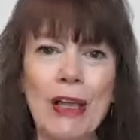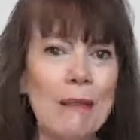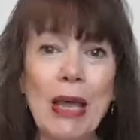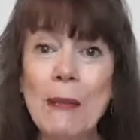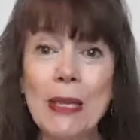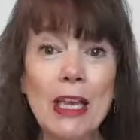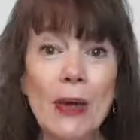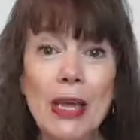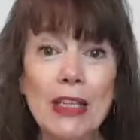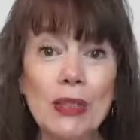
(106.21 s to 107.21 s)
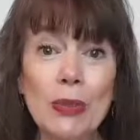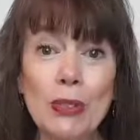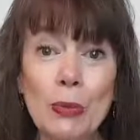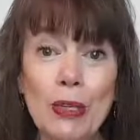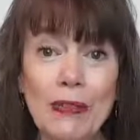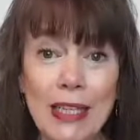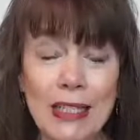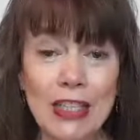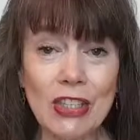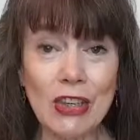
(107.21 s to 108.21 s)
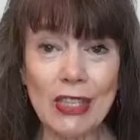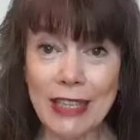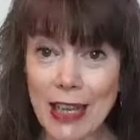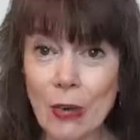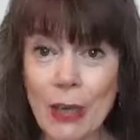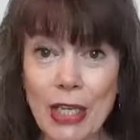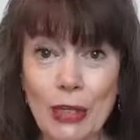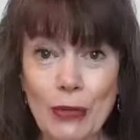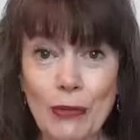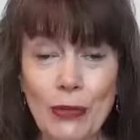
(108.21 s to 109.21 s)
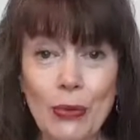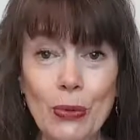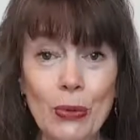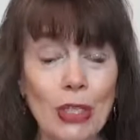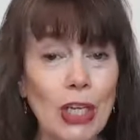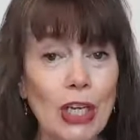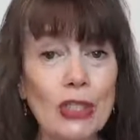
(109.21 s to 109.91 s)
and maybe go out and do a little bit of exercise and that'll make you feel good.